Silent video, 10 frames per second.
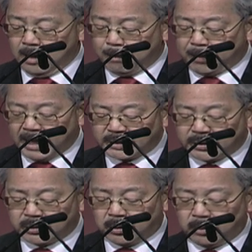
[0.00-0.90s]

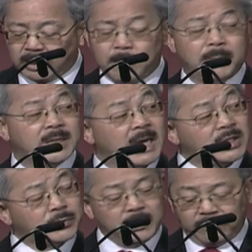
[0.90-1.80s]
bicycle, and
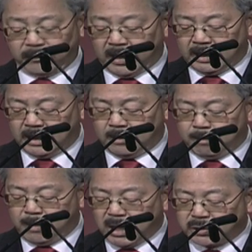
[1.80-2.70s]
pedestrian-friendly
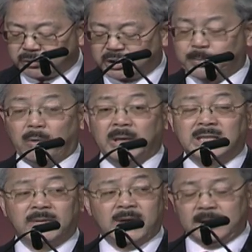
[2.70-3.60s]
major sporting
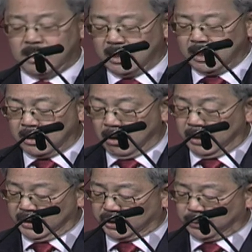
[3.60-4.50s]
event in our
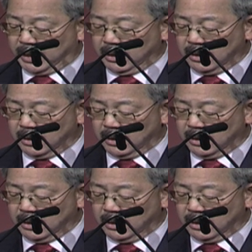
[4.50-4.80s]
history,